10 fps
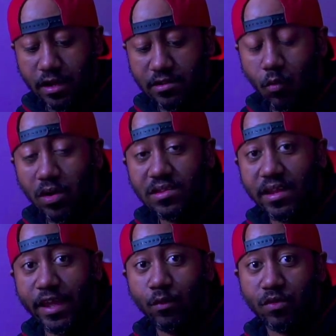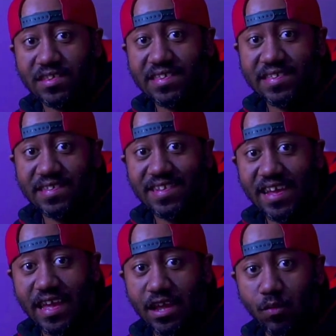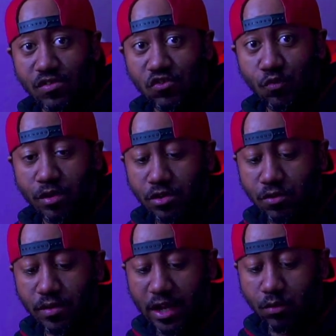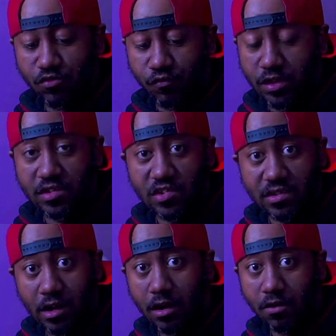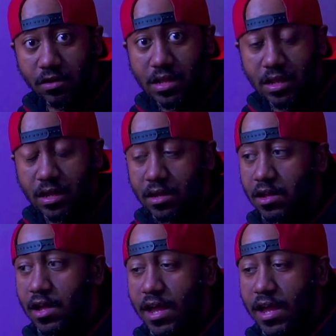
because it wasn't like it was sticking with super glue, like it was really stuck or anything.